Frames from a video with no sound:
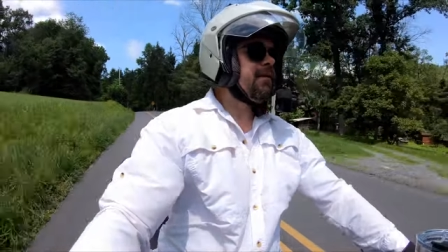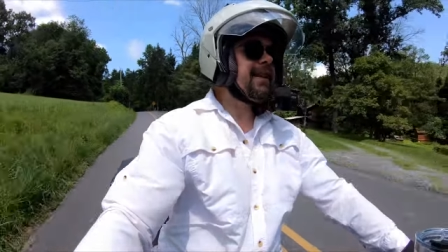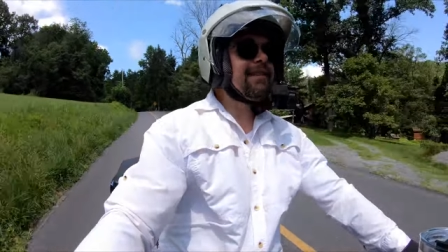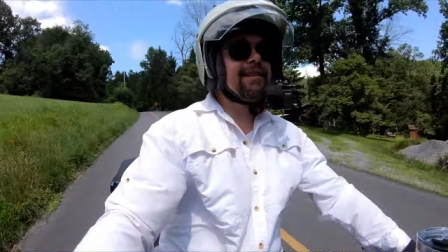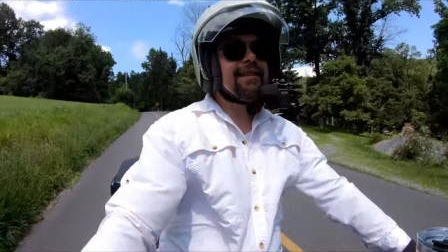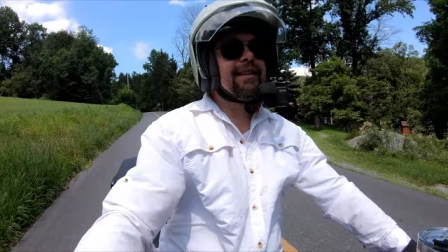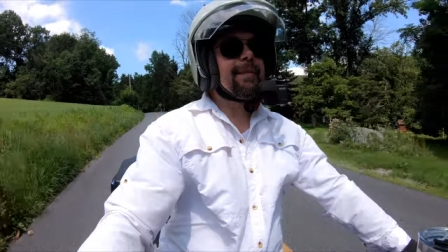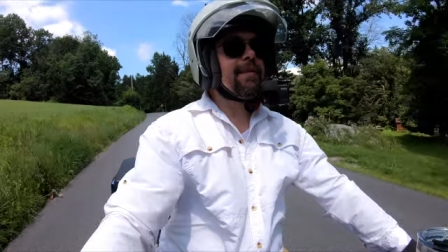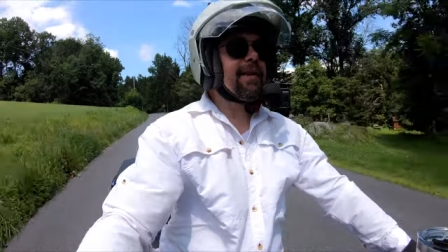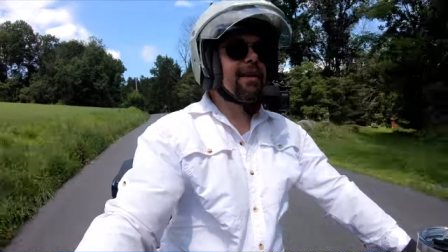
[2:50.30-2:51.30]
lessen the
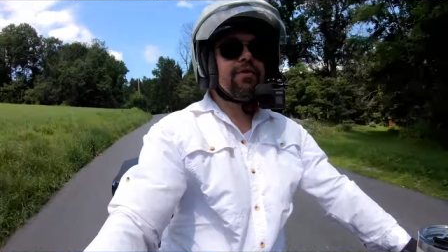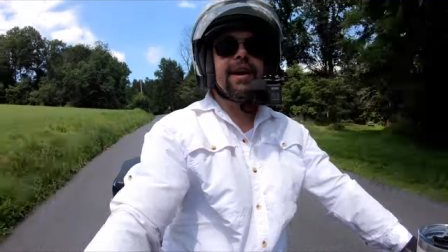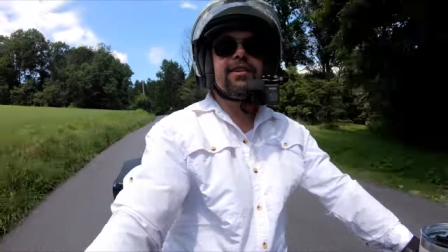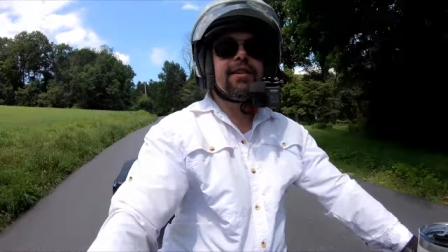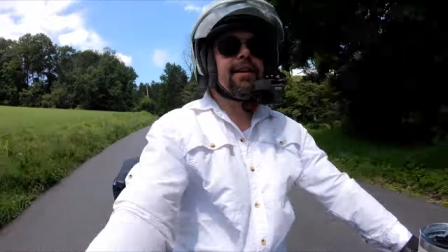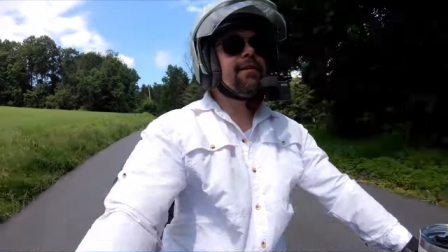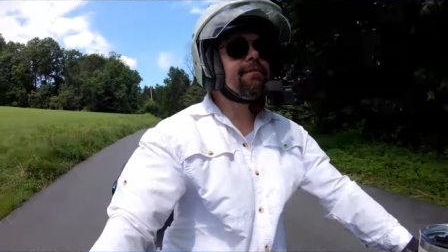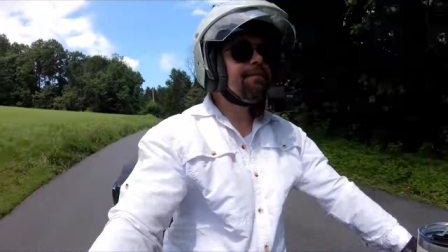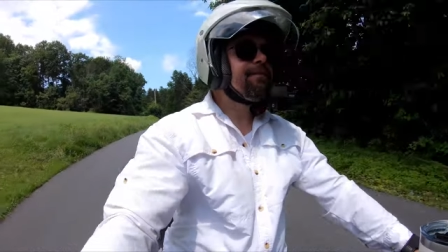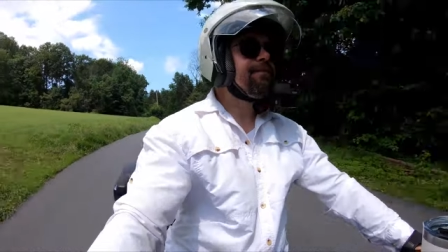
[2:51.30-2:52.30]
slip and get traction
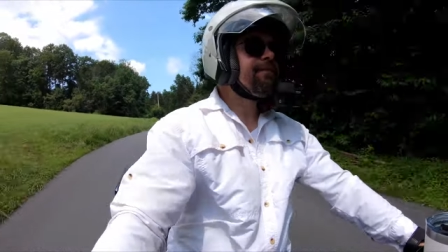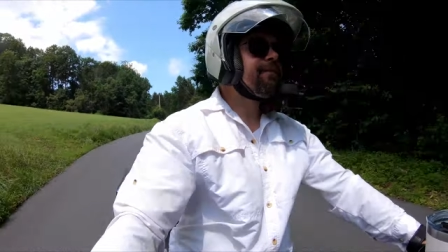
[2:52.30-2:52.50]
again.